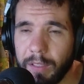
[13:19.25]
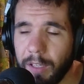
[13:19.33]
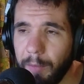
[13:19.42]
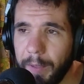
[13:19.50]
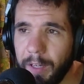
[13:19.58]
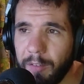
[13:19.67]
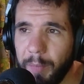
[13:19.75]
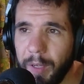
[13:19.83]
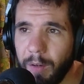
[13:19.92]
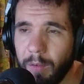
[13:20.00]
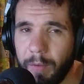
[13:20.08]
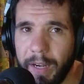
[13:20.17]
I mean, I've been
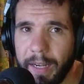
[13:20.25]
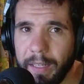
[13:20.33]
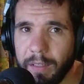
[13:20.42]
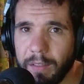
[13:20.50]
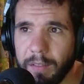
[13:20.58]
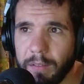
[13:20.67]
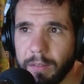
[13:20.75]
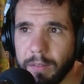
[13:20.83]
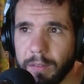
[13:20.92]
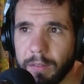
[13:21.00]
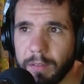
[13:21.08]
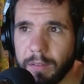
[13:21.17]
on radio,
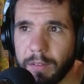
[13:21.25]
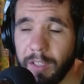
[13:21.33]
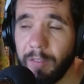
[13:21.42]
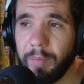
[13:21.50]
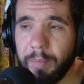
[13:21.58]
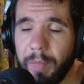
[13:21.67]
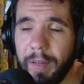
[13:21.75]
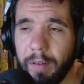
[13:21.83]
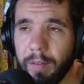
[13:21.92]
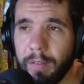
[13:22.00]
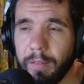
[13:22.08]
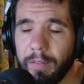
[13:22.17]
I've been
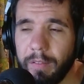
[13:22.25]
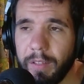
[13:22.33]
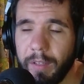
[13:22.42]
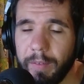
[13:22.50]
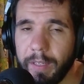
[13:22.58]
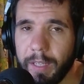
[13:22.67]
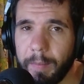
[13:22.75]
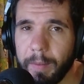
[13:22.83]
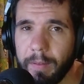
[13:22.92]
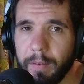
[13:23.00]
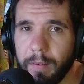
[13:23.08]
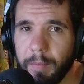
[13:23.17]
on TV a couple of
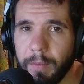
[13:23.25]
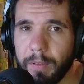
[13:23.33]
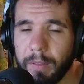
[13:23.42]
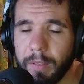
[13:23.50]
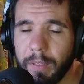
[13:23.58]
times.